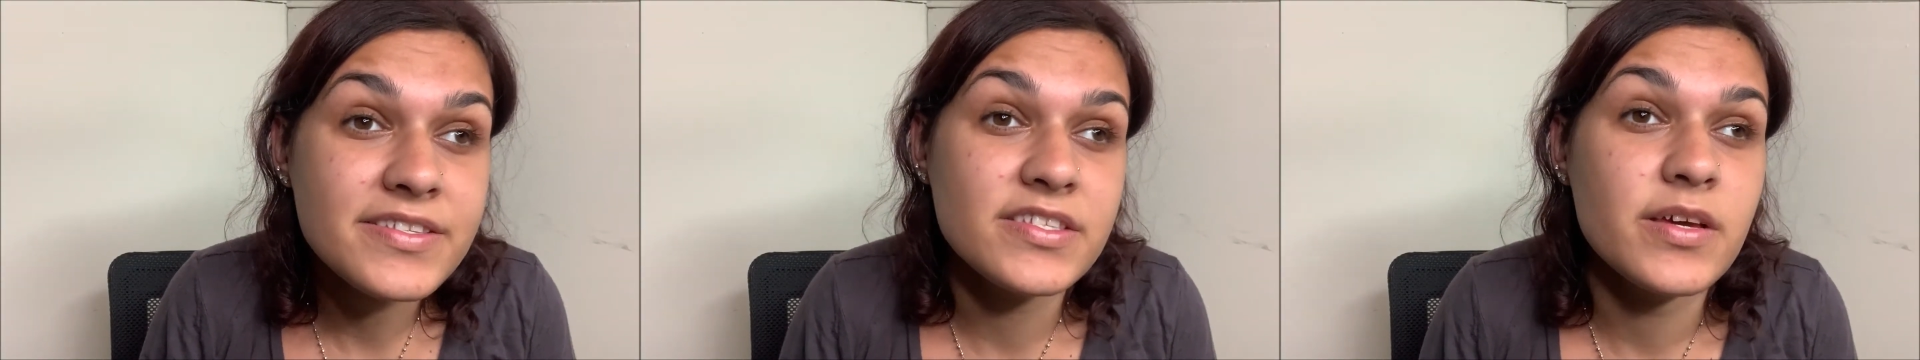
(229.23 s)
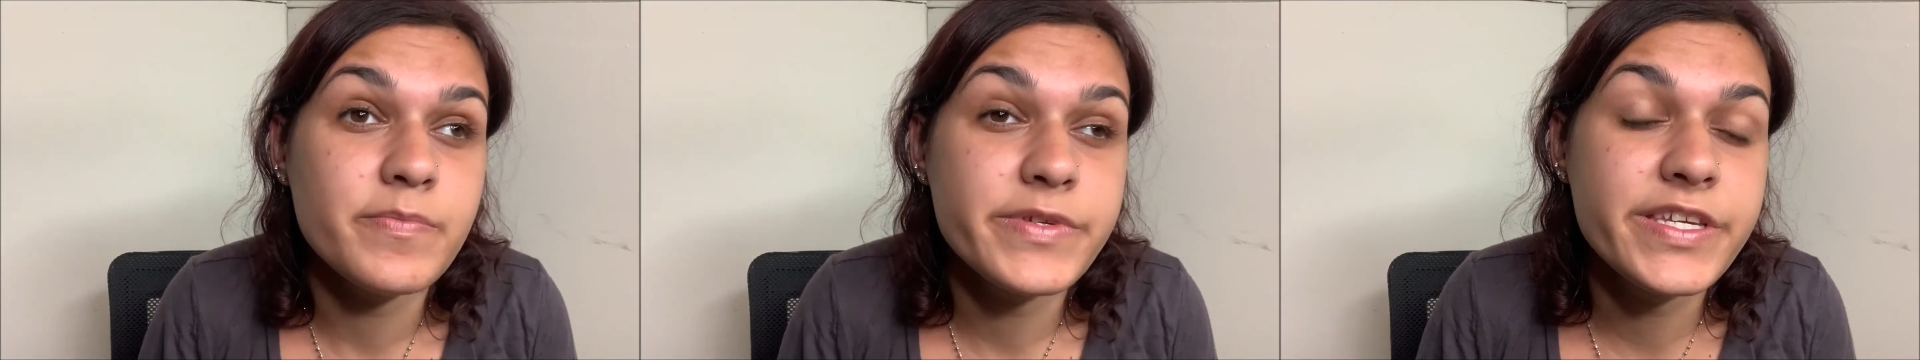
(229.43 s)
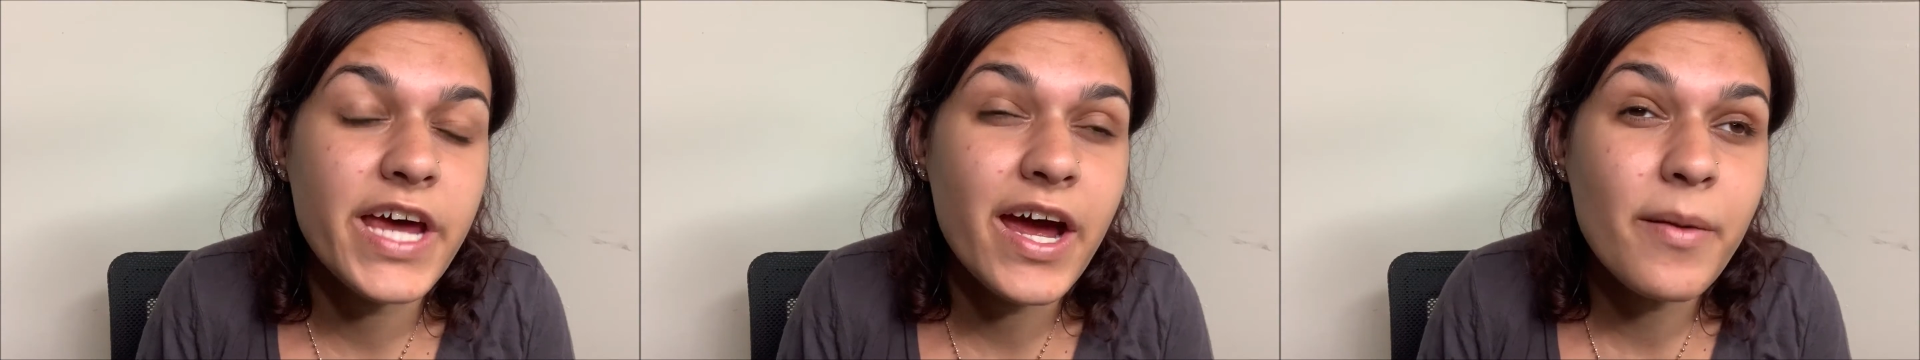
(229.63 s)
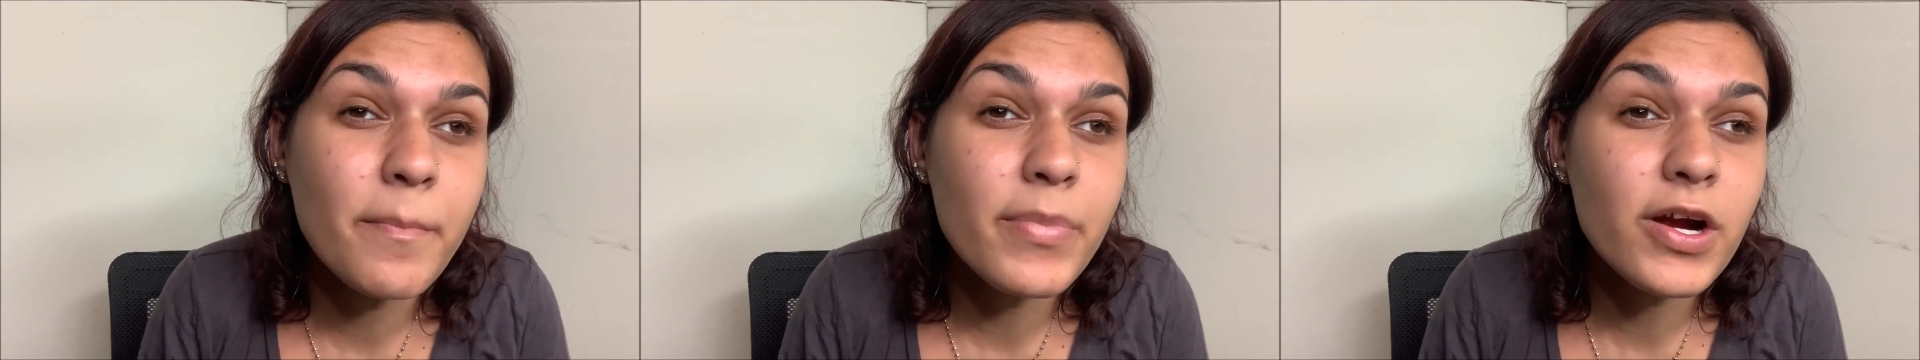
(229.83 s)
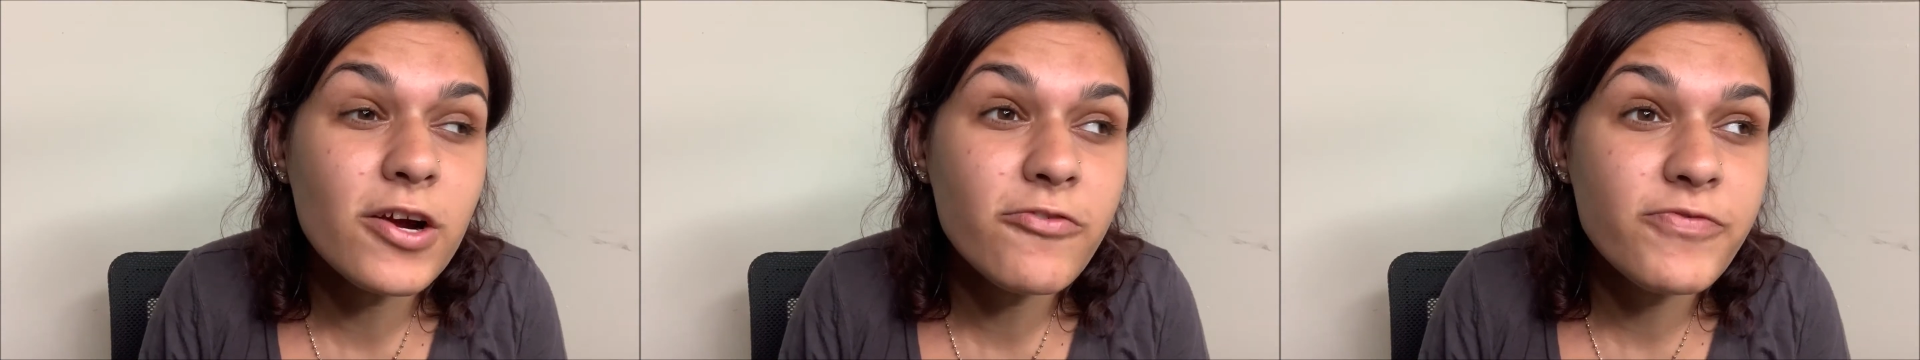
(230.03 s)

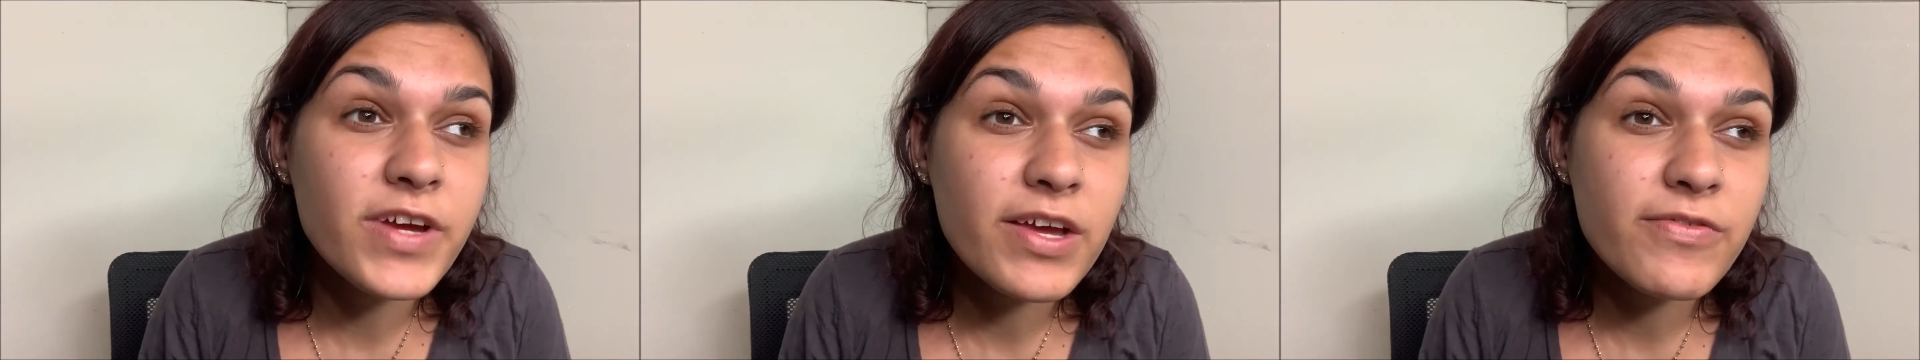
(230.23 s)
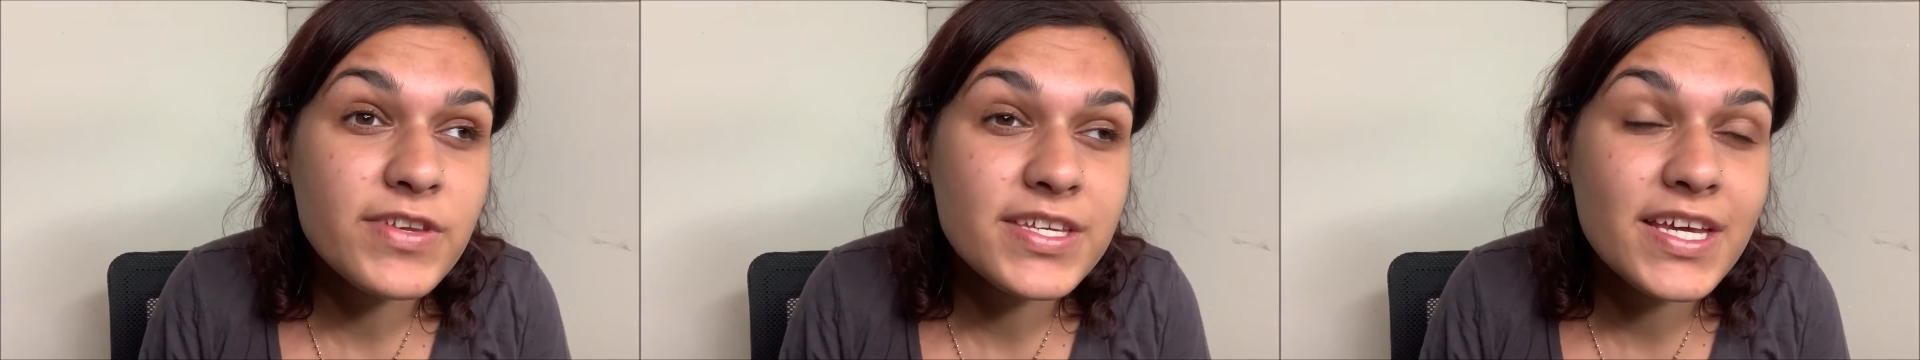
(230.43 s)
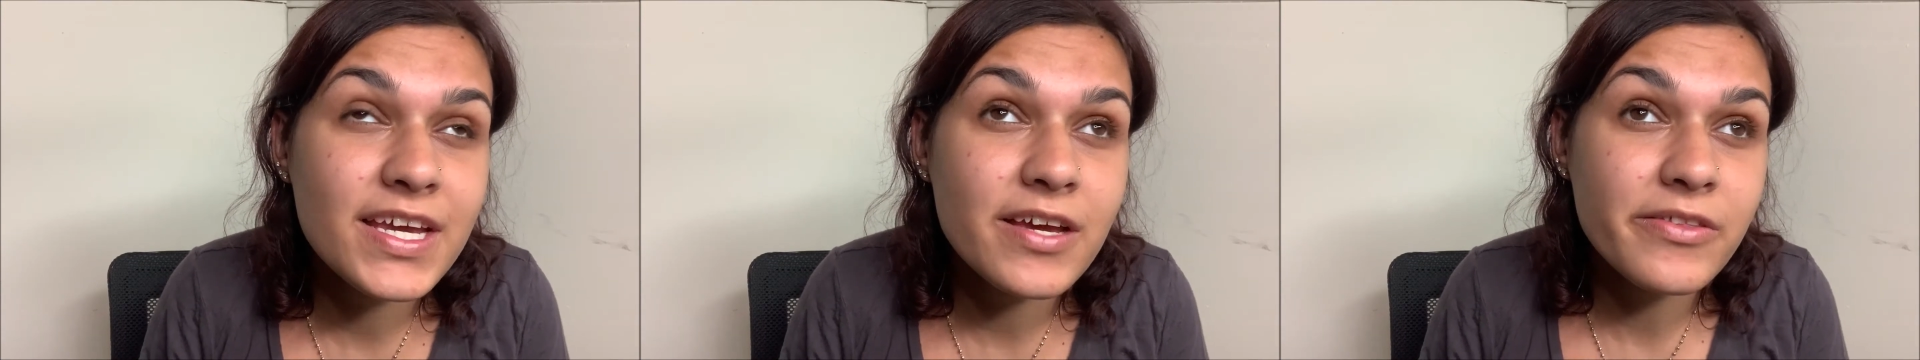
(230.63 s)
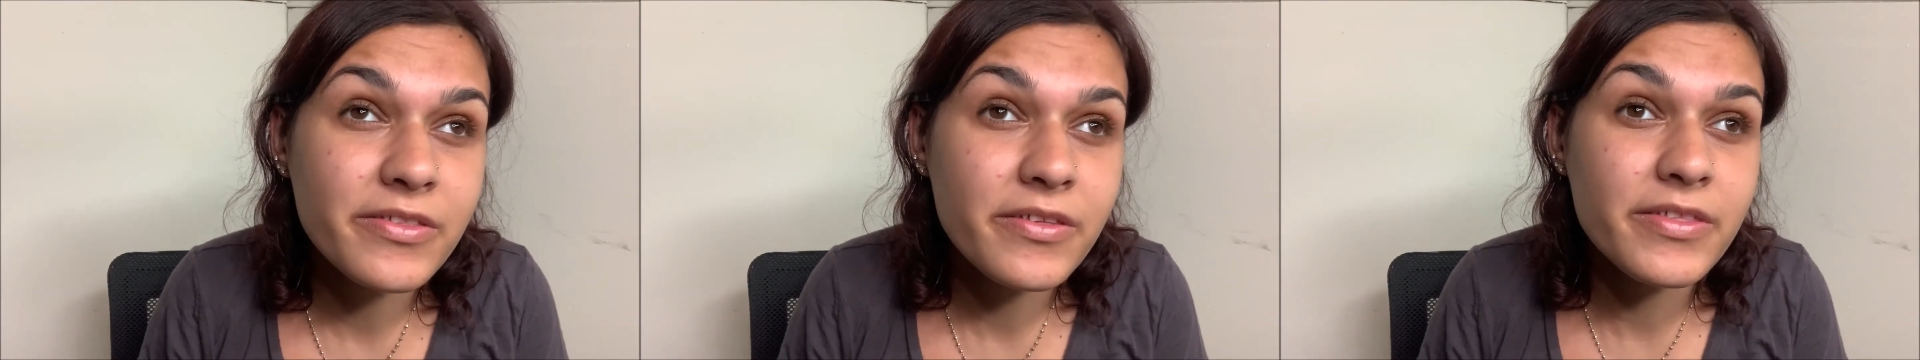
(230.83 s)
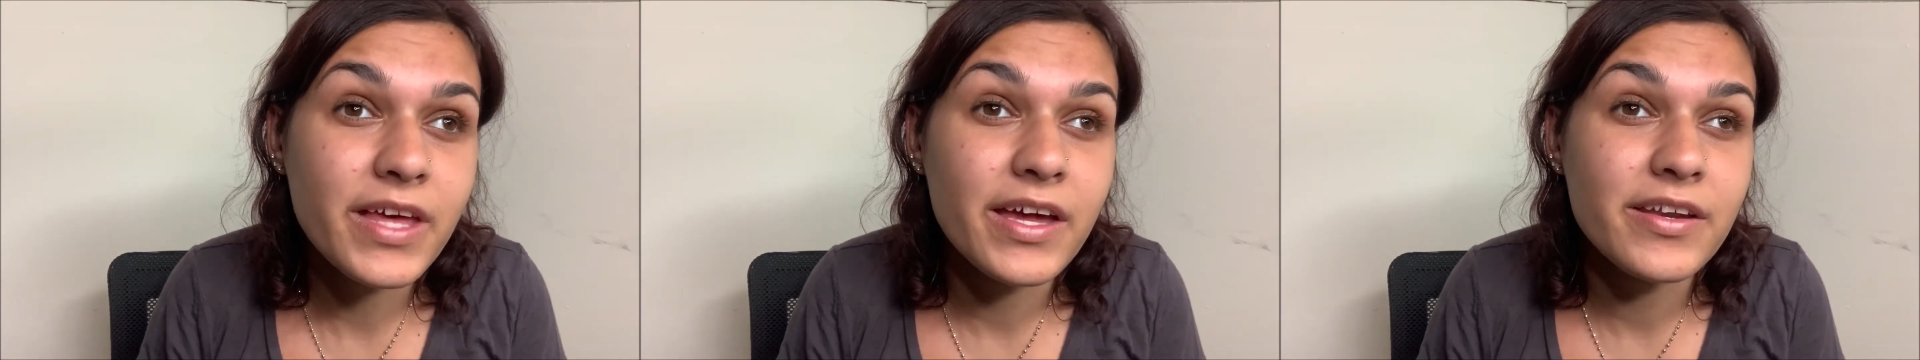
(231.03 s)
September
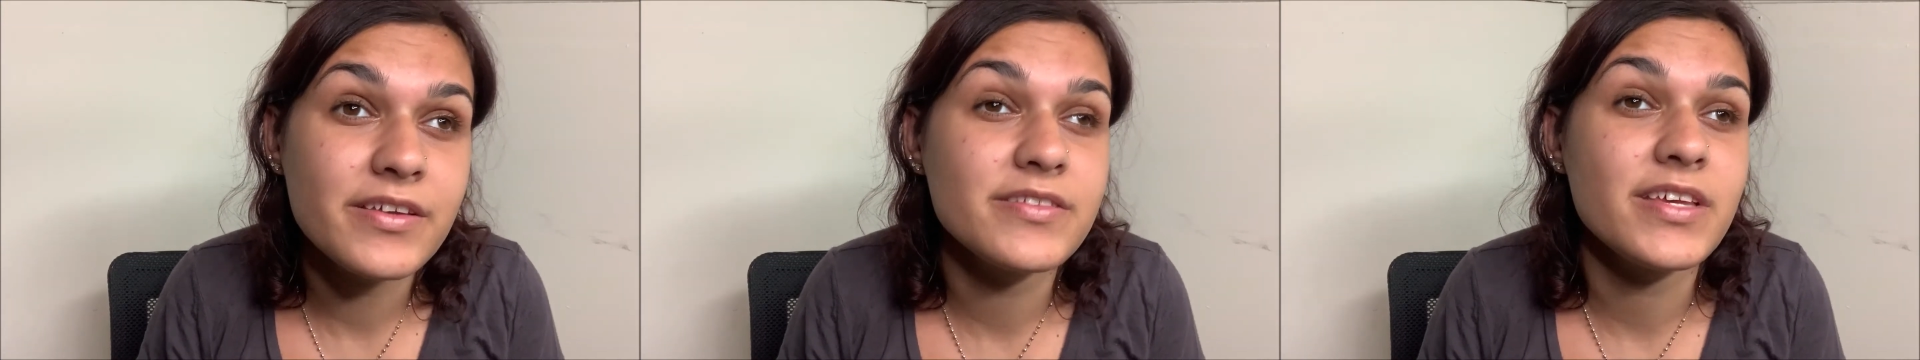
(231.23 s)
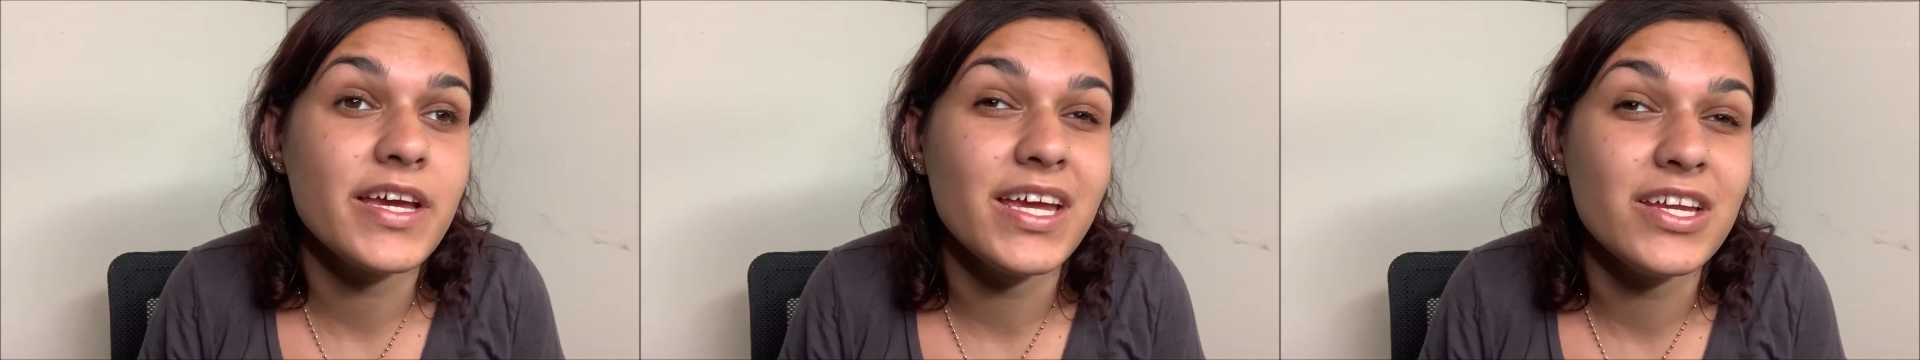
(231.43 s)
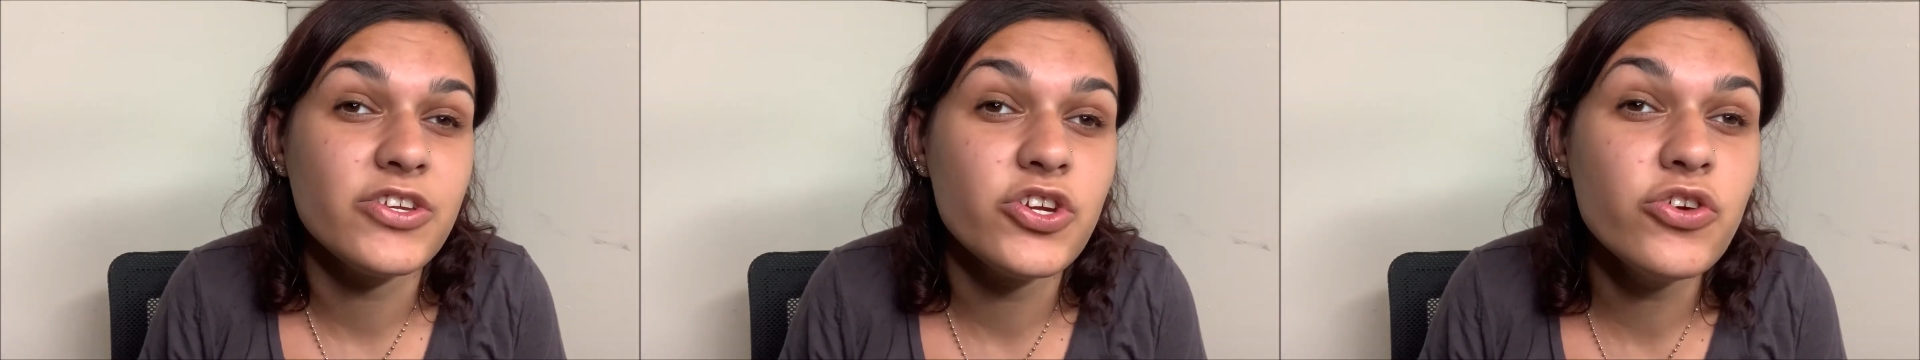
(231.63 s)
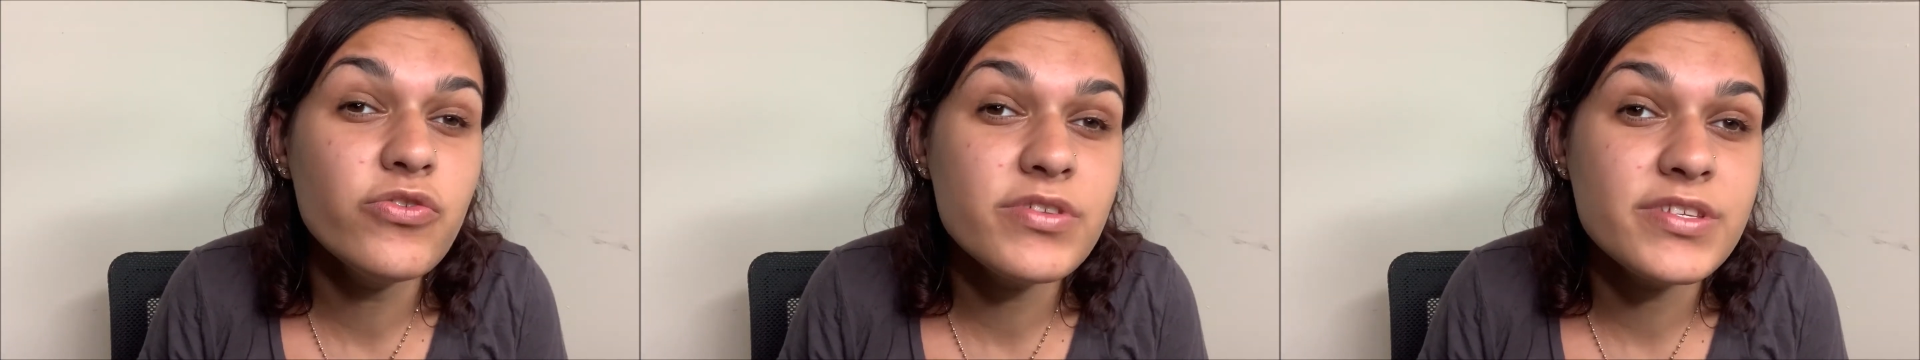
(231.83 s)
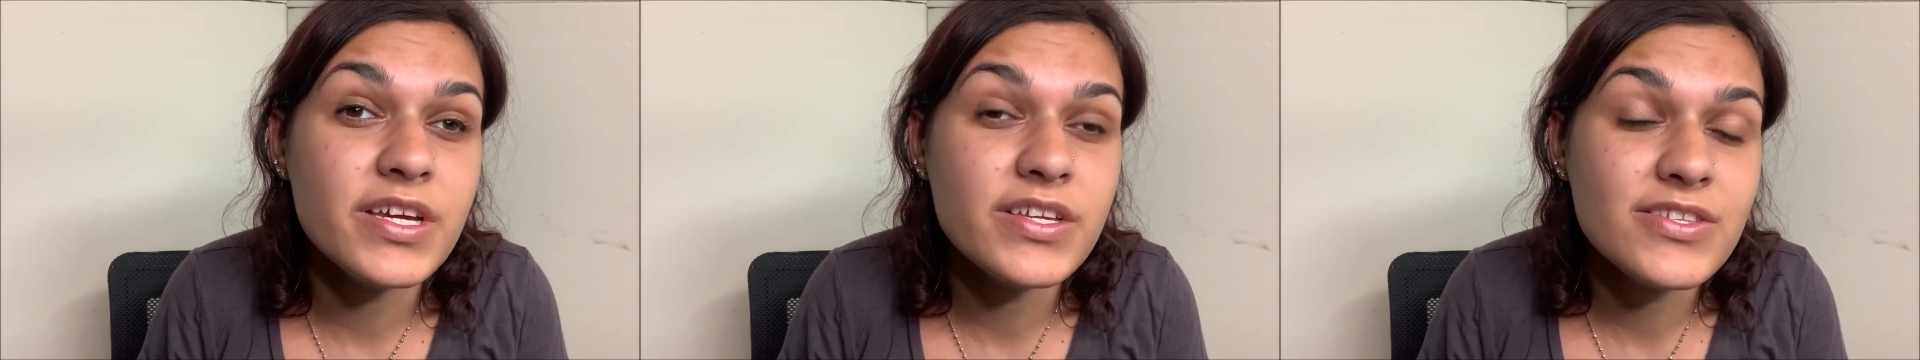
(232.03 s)
15th. That is a Tuesday.